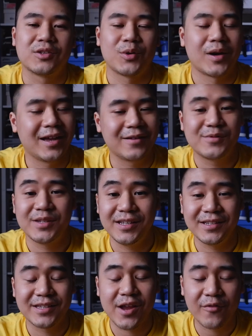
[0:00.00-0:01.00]
So I have
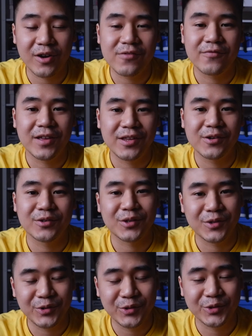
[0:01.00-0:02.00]
seen several
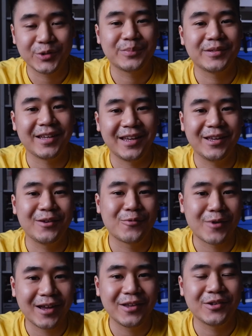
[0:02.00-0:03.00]
videos on YouTube saying
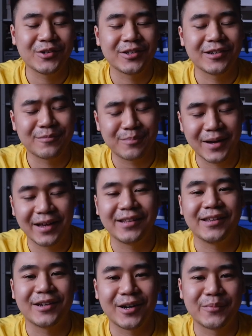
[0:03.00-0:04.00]
why you shouldn't buy
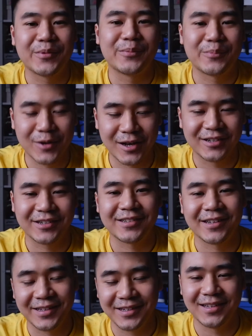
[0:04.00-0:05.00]
the common
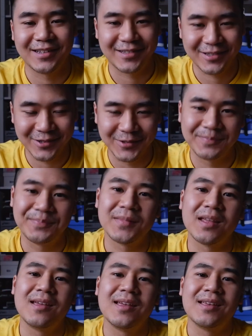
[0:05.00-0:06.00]
project Achilles low,
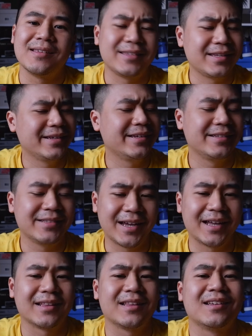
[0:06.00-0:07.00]
saying
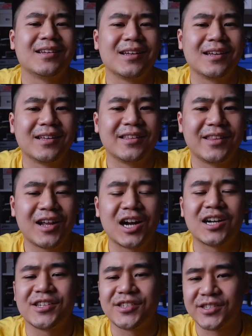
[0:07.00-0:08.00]
that
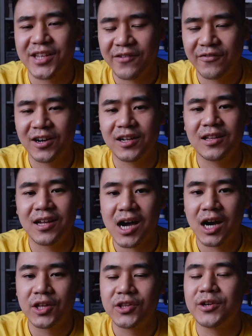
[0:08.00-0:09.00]
there are several
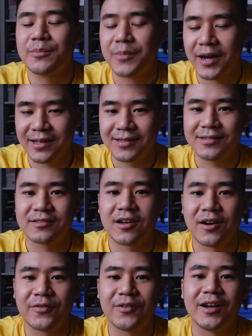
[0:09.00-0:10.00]
other brands
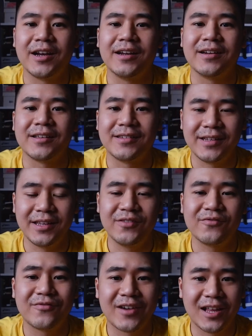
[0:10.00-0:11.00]
offering the
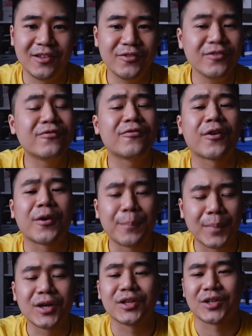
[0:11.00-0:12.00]
same value for
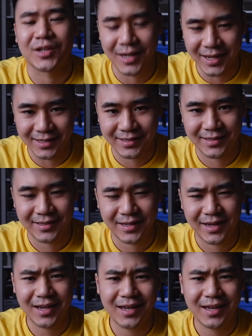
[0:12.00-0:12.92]
much less.